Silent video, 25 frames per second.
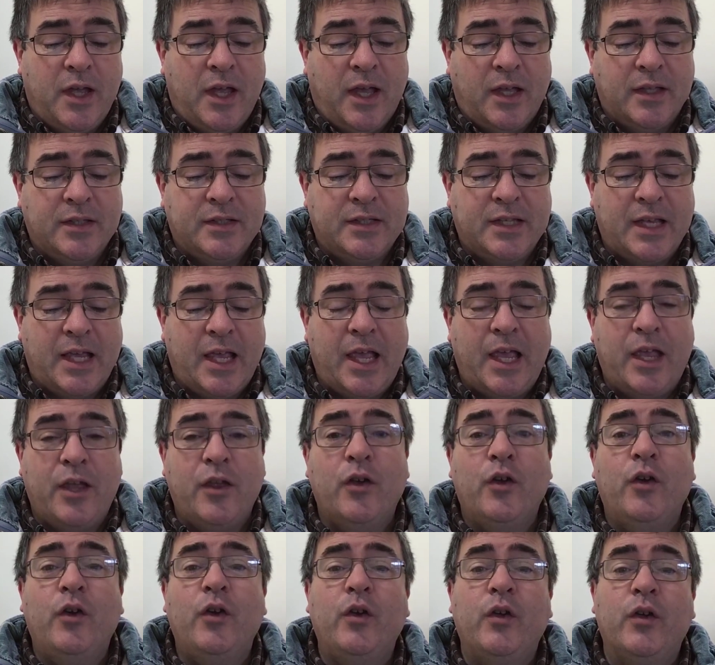and say,
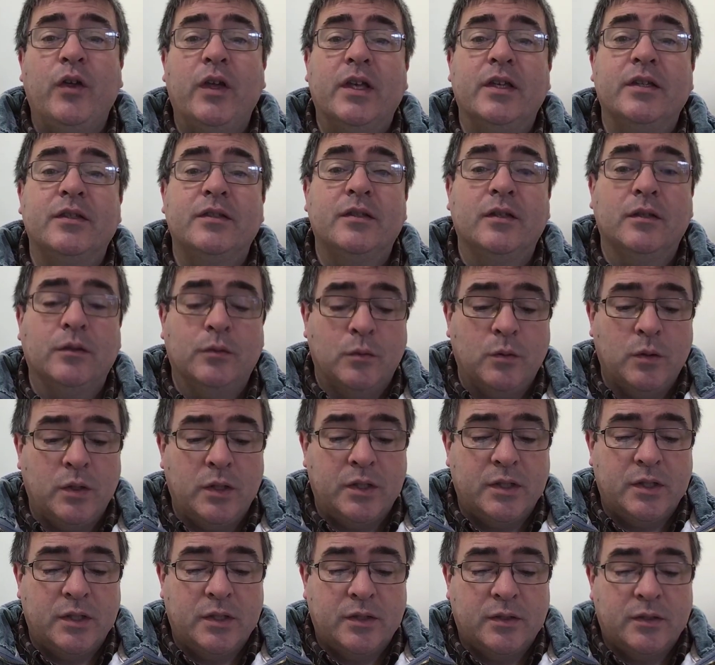who is the Lord?